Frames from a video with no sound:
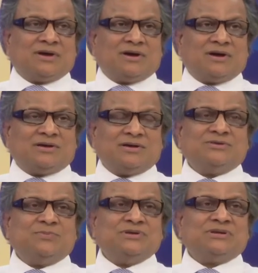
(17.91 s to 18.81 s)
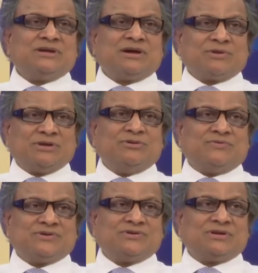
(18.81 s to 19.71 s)
Uh, he is visiting our
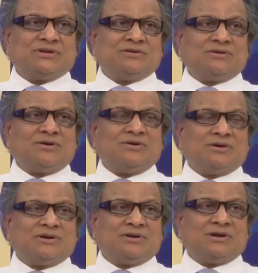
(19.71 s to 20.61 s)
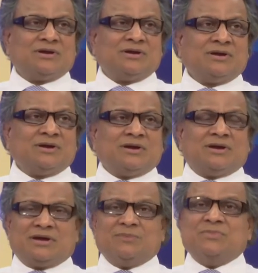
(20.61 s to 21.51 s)
university on
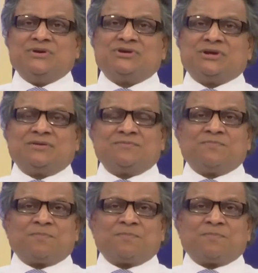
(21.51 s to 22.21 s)
a mission.